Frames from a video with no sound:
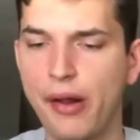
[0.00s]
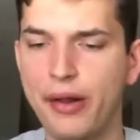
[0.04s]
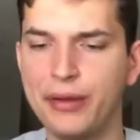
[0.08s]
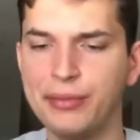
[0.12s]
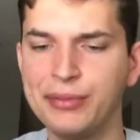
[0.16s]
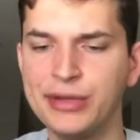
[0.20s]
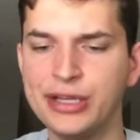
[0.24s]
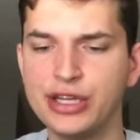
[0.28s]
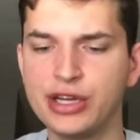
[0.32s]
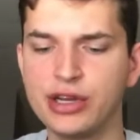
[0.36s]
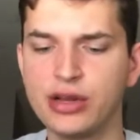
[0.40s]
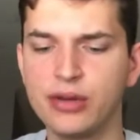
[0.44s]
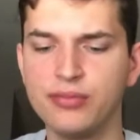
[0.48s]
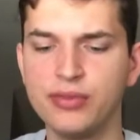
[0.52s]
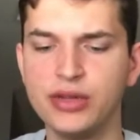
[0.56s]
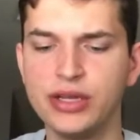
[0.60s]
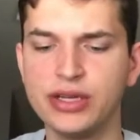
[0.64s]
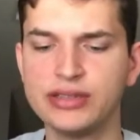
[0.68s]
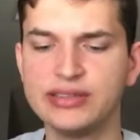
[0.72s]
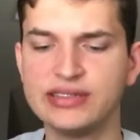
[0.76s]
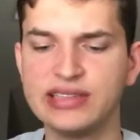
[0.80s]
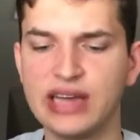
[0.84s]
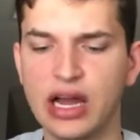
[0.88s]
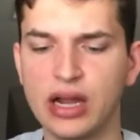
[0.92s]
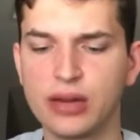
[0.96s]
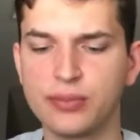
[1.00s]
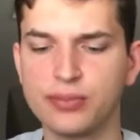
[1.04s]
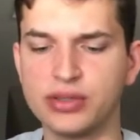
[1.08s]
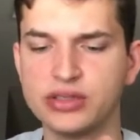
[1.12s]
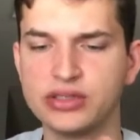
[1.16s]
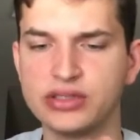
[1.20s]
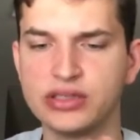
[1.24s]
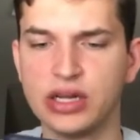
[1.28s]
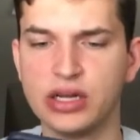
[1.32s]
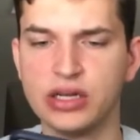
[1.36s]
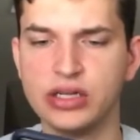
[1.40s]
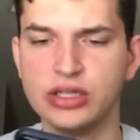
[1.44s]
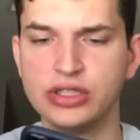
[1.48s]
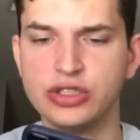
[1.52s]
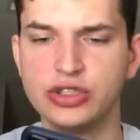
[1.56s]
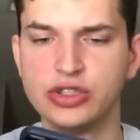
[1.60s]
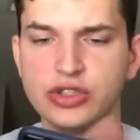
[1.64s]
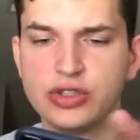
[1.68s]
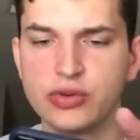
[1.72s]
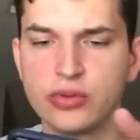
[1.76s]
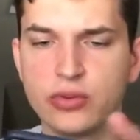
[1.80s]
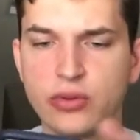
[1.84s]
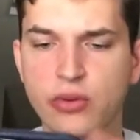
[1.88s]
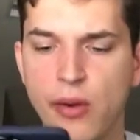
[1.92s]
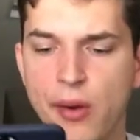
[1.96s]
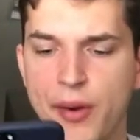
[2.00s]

Let me look up the exact percentage.